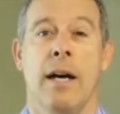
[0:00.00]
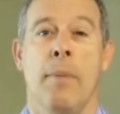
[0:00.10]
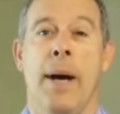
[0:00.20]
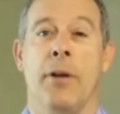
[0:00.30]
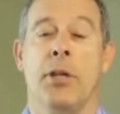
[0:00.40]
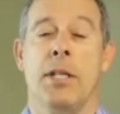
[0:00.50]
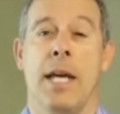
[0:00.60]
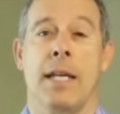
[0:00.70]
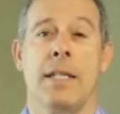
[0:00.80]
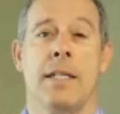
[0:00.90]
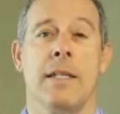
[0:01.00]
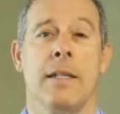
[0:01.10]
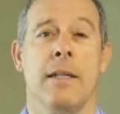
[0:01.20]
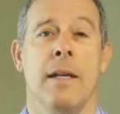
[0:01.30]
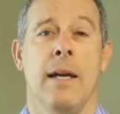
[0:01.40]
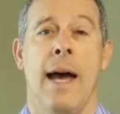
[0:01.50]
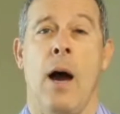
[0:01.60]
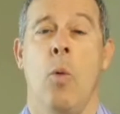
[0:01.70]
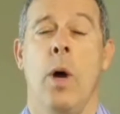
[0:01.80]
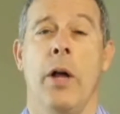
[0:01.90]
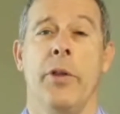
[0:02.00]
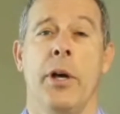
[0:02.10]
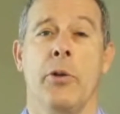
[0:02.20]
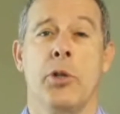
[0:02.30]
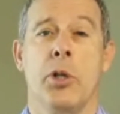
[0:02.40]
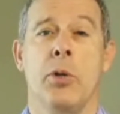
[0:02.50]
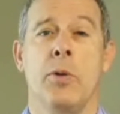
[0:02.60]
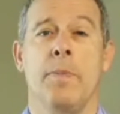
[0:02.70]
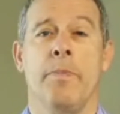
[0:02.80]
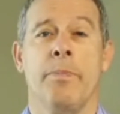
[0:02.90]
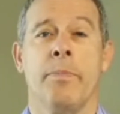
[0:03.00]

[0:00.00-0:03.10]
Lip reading: about the tests, how well they'll do,